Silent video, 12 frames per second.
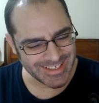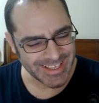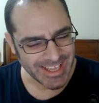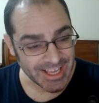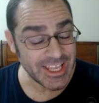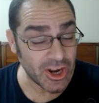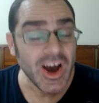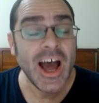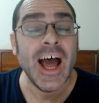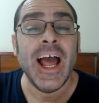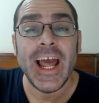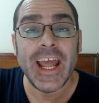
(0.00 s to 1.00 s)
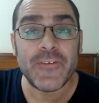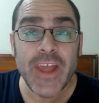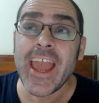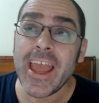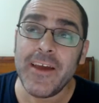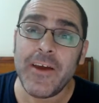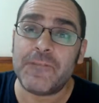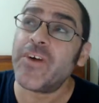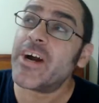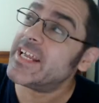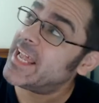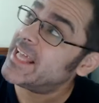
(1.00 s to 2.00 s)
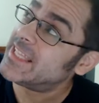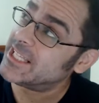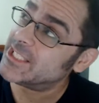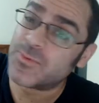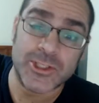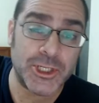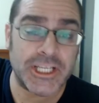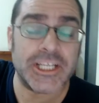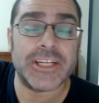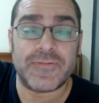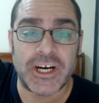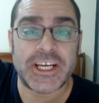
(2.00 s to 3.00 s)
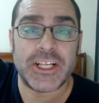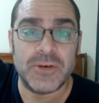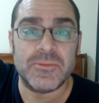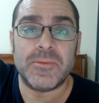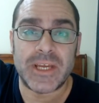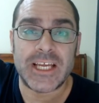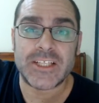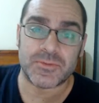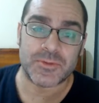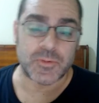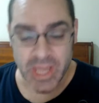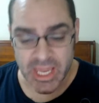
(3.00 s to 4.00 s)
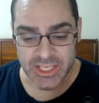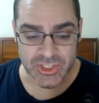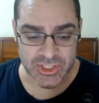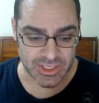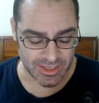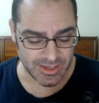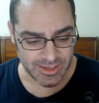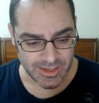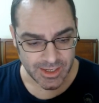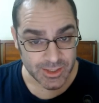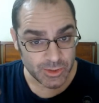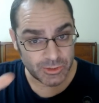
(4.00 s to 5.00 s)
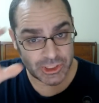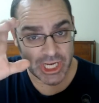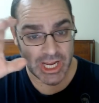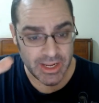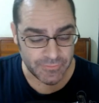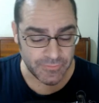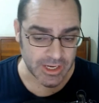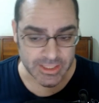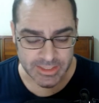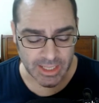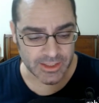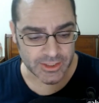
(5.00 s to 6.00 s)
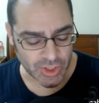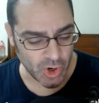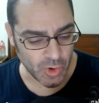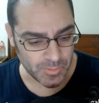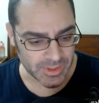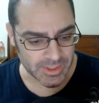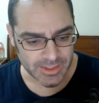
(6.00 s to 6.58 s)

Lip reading: You know, if fucking aliens were looking at fucking human beings from space to a giant fucking telescope